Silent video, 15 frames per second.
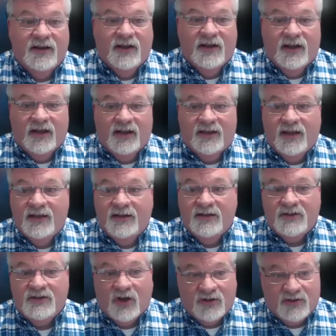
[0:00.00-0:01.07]
And then
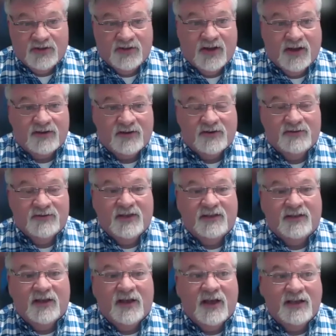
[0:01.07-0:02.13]
talk to doctors at
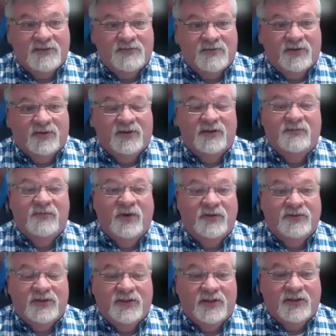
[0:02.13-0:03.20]
the hospital. And
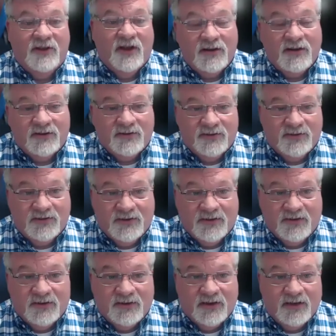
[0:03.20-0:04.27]
most of the doctors
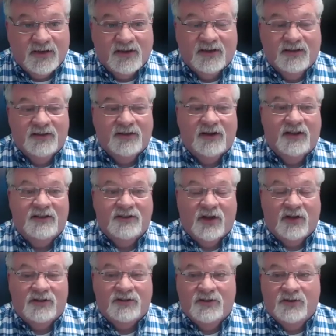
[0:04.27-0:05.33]
uh, that I
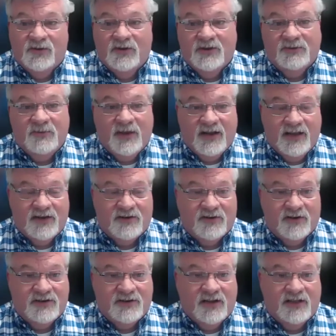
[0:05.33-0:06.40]
talked to, his
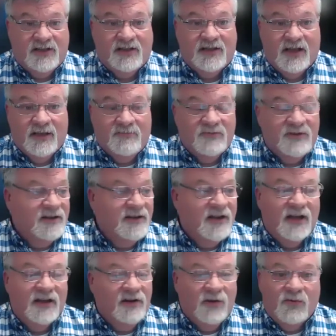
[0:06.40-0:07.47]
pediatrician at the time, did
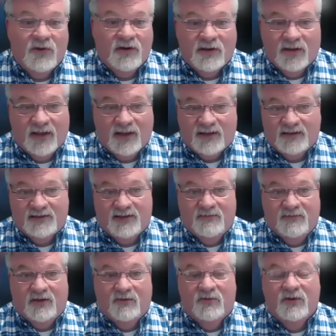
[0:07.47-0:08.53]
not know what
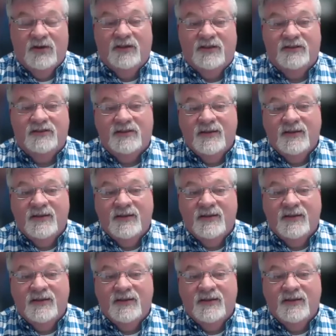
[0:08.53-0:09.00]
galactosemia was.